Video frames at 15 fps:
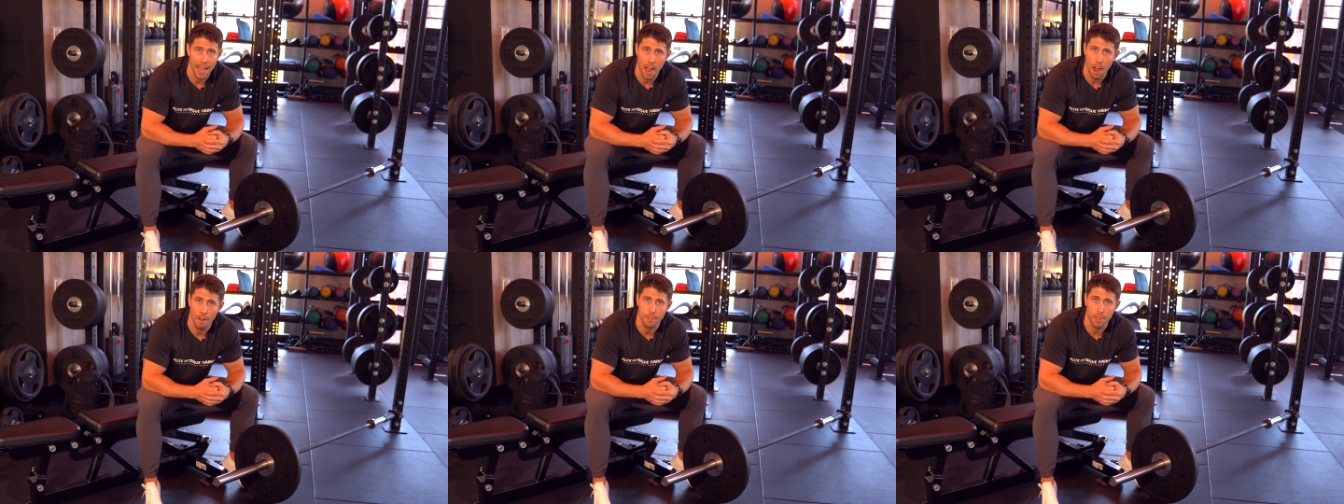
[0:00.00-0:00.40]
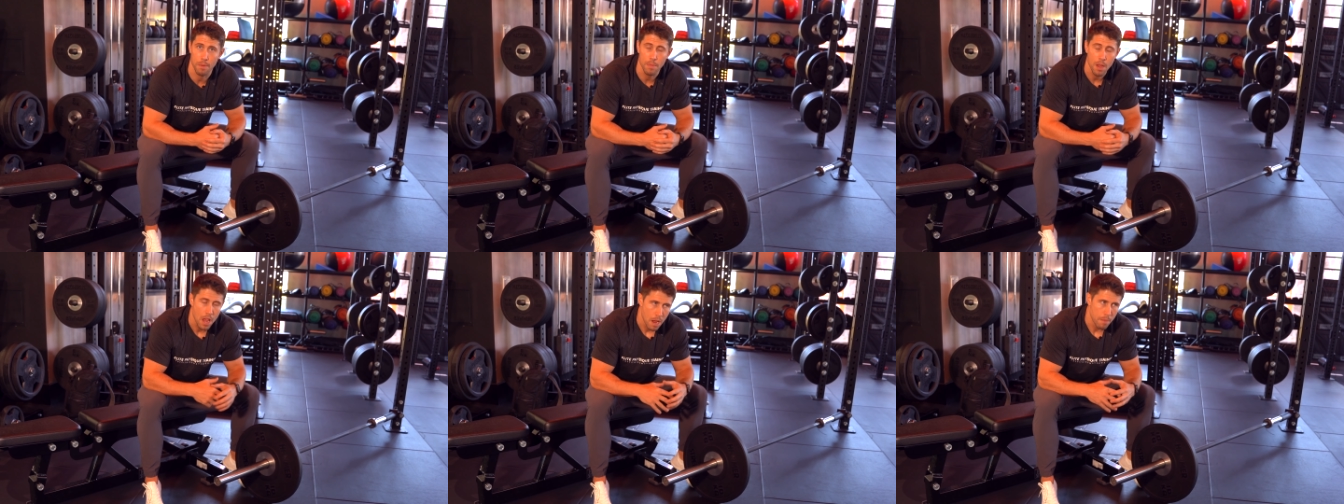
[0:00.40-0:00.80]
out of
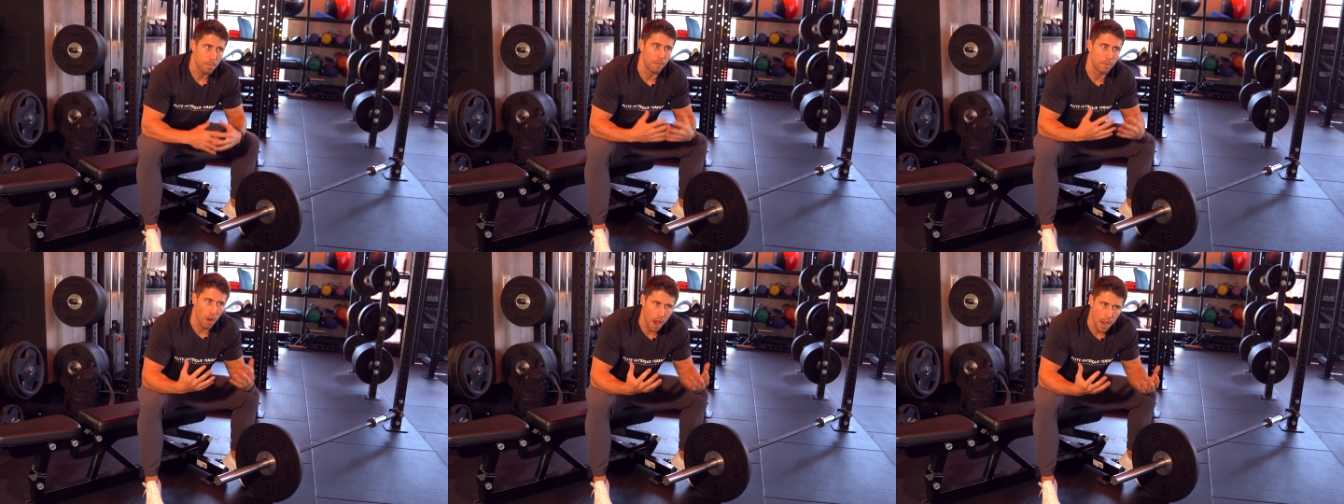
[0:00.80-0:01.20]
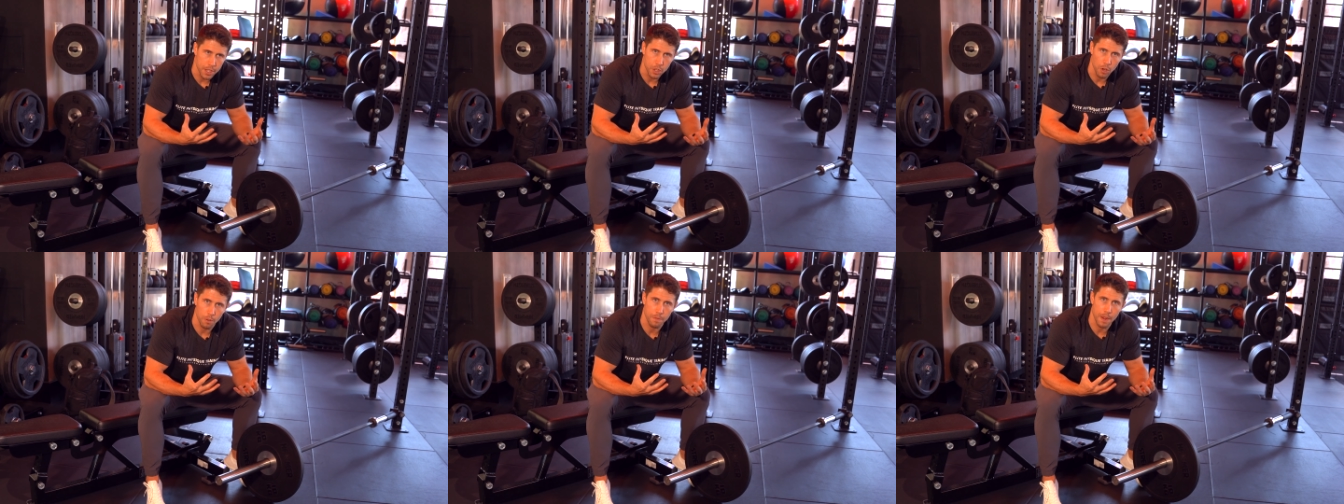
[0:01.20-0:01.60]
them,
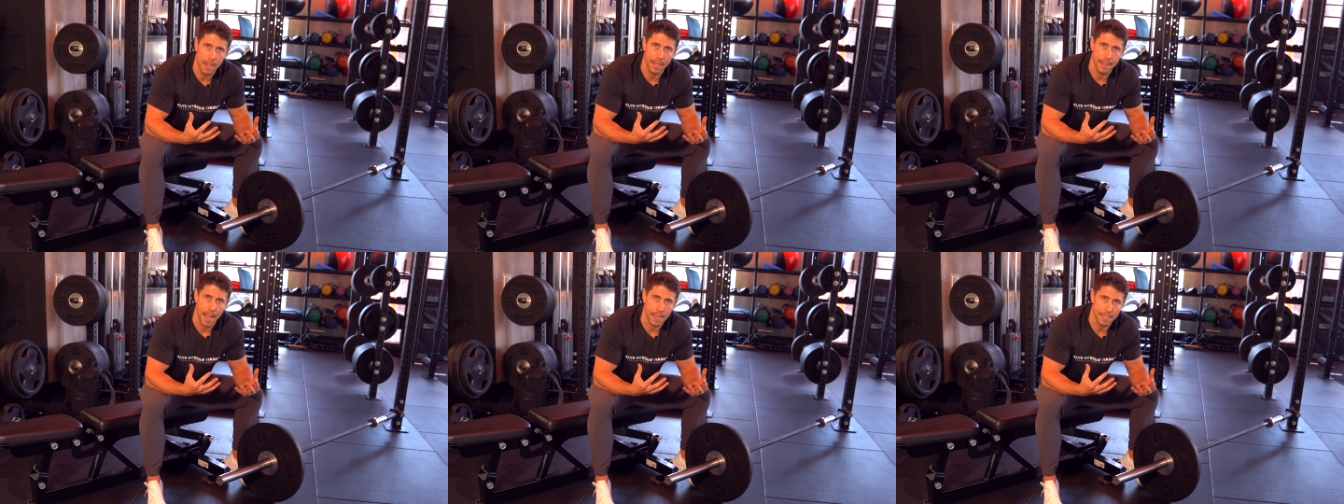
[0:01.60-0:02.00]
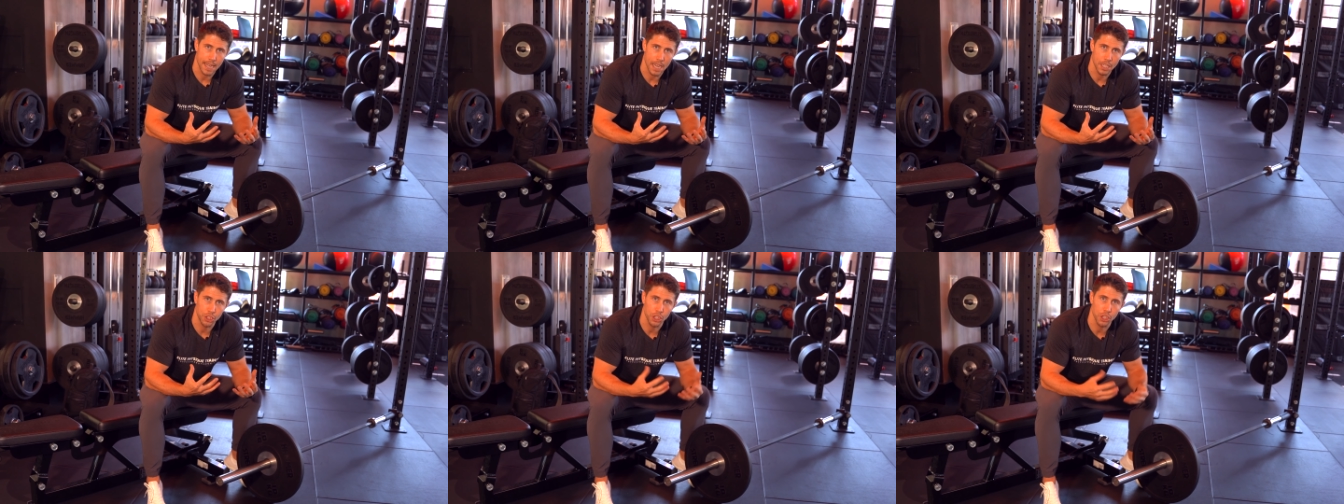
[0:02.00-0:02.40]
providing you're feeling that
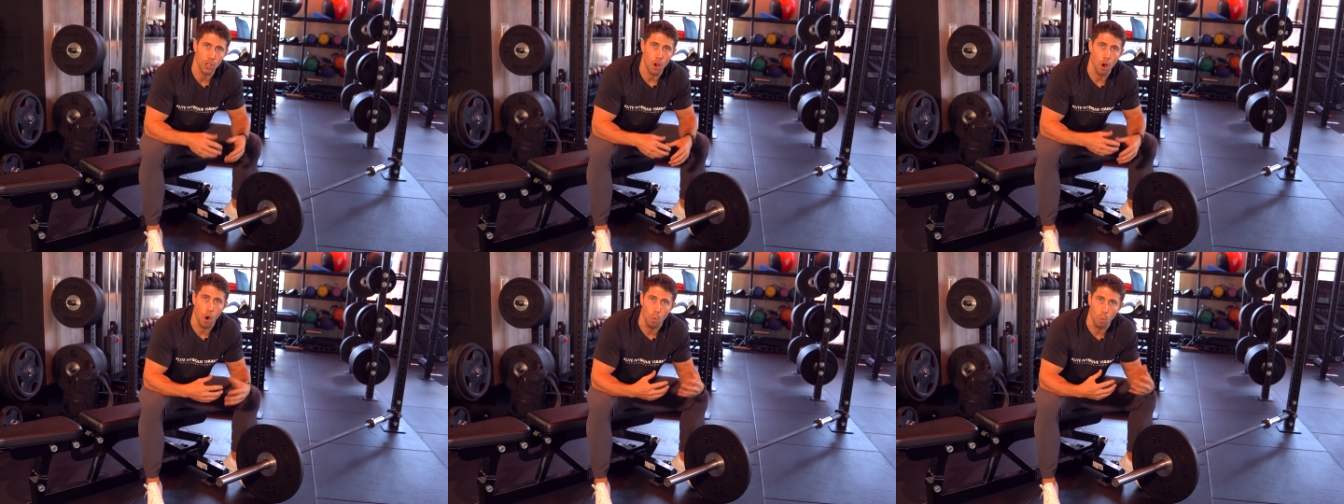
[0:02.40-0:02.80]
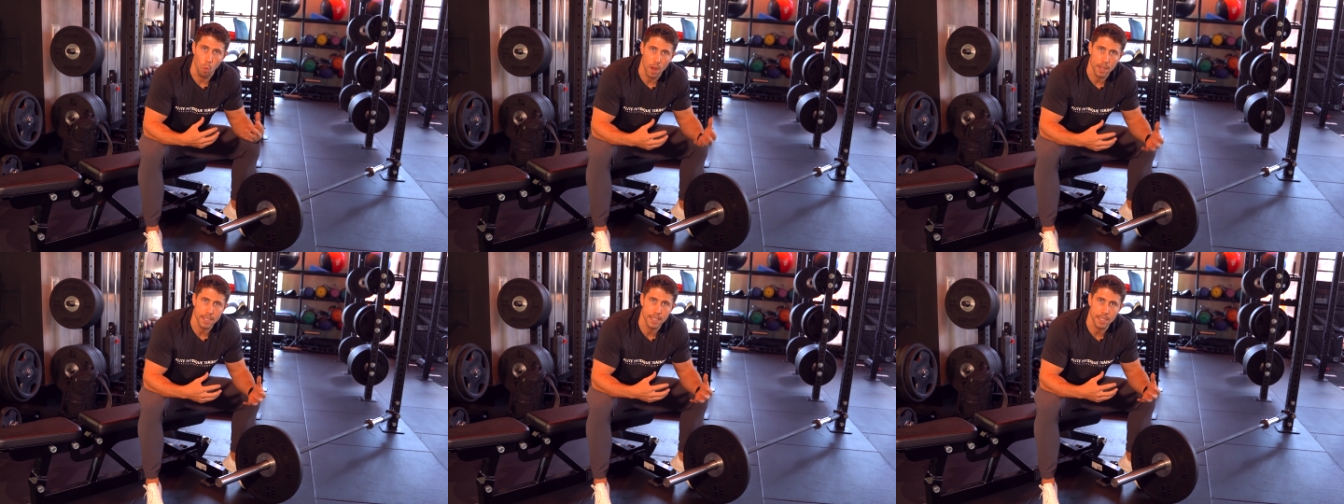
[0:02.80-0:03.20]
tension on
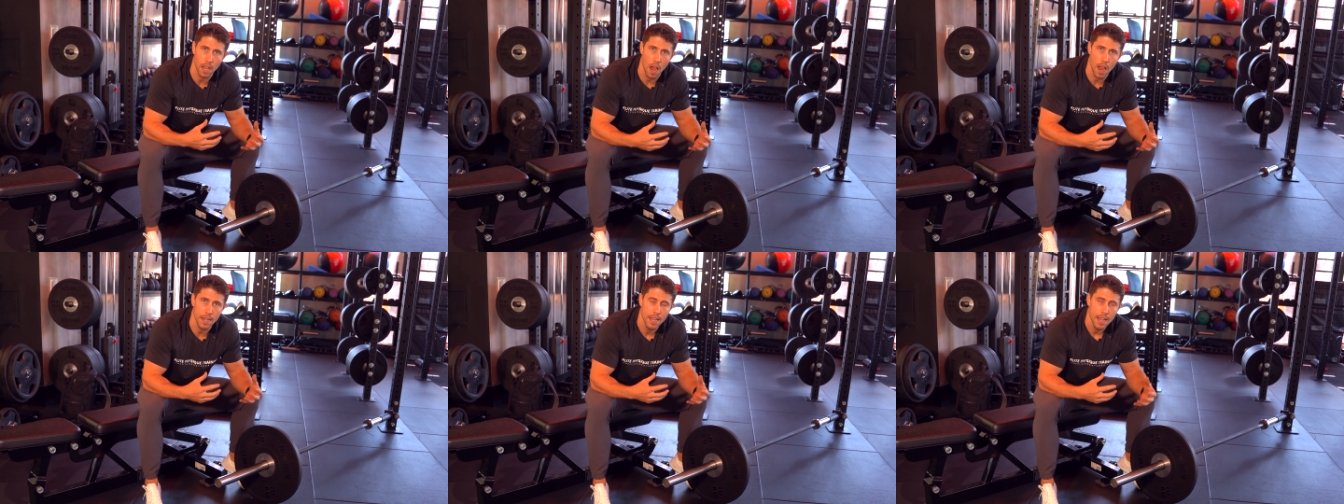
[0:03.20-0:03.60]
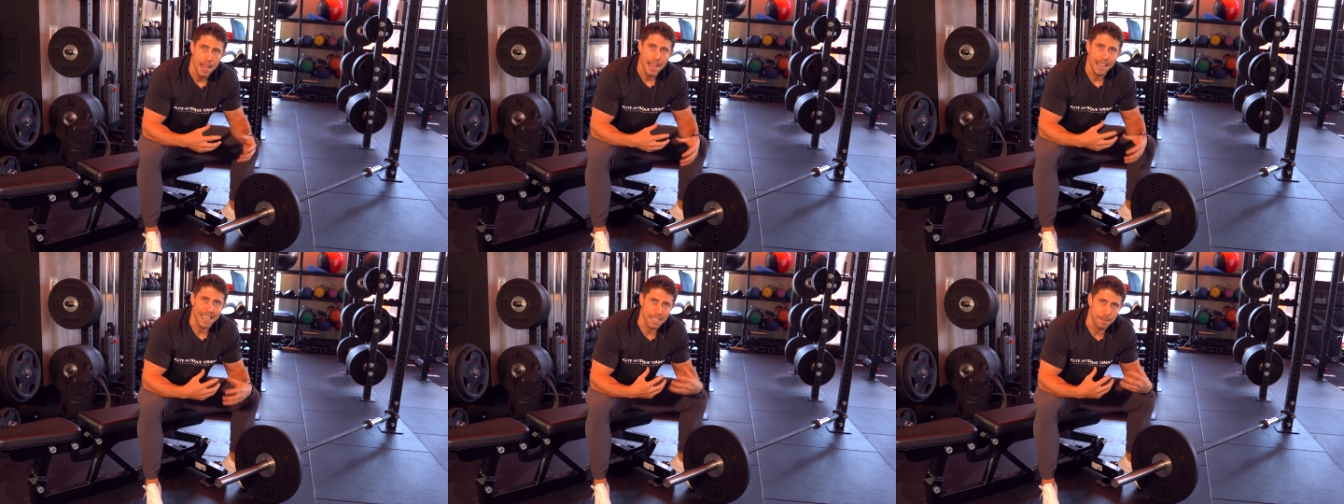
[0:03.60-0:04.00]
one side,
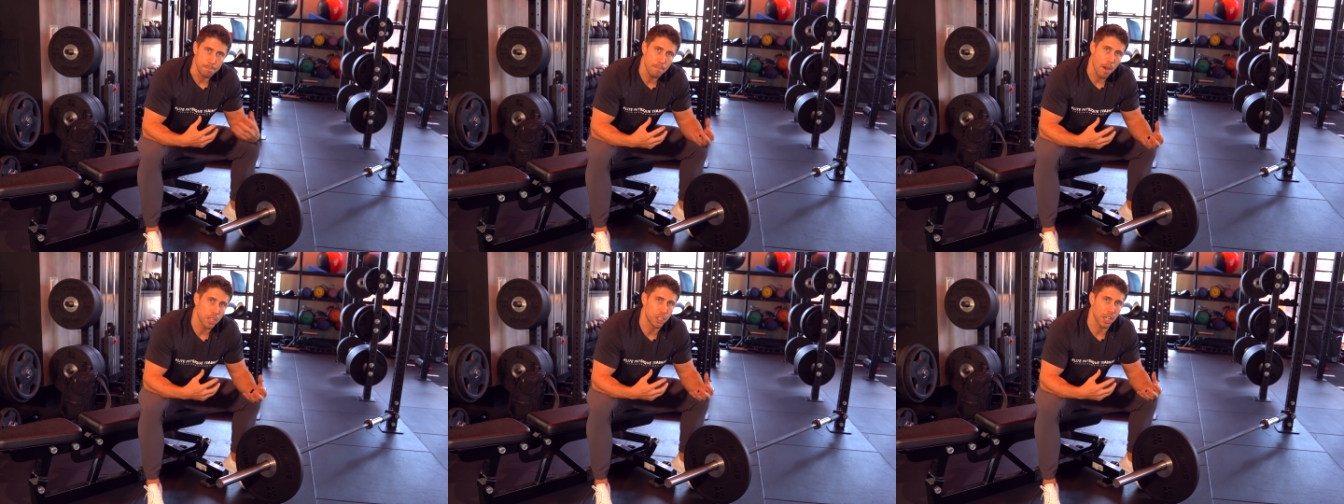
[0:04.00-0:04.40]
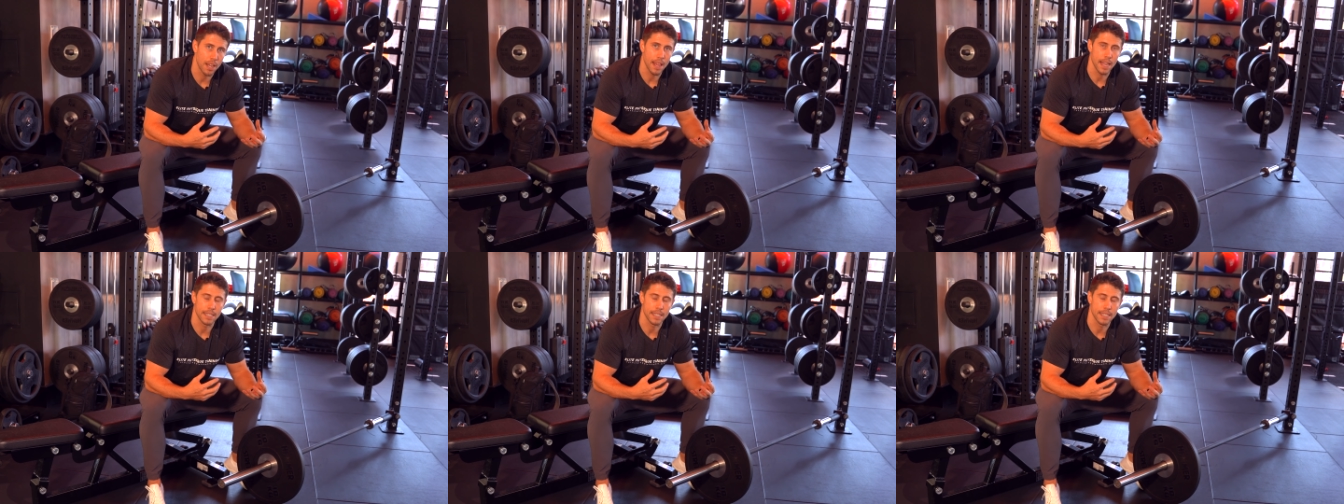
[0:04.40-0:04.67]
get as much out of the